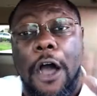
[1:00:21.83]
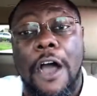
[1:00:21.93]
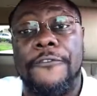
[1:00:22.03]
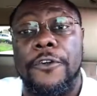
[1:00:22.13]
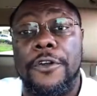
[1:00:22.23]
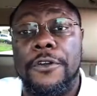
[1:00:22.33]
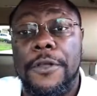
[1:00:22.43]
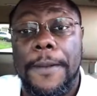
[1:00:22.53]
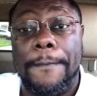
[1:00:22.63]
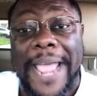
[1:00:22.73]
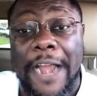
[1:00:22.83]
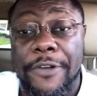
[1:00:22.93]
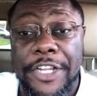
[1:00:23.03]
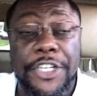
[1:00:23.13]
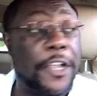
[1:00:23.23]
offer
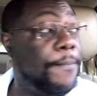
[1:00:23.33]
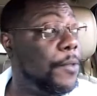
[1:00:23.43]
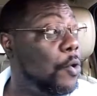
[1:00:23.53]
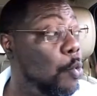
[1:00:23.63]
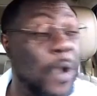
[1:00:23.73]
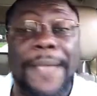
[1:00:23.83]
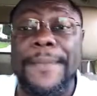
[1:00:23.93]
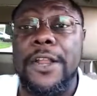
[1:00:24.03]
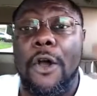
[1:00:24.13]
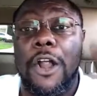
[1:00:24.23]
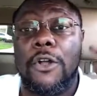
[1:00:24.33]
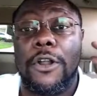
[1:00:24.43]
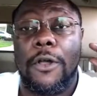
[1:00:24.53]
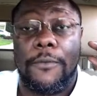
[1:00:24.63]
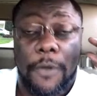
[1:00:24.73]
marriage, women are going,